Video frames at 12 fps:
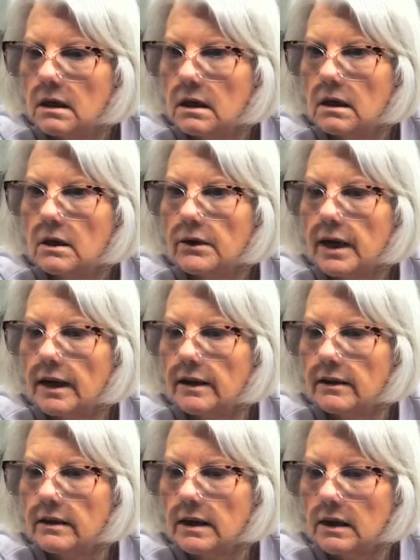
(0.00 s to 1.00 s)
Okay,
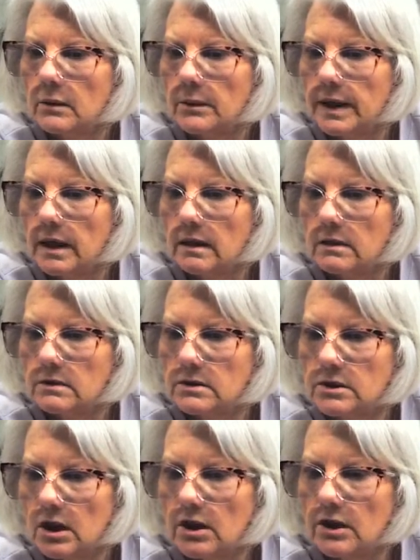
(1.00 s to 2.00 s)
there we go.
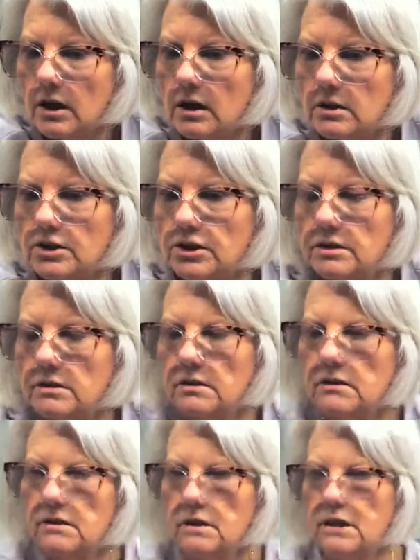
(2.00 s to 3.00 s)
Start auction.
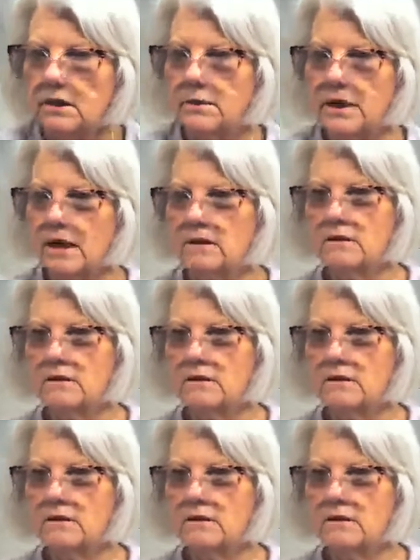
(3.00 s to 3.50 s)
There we go.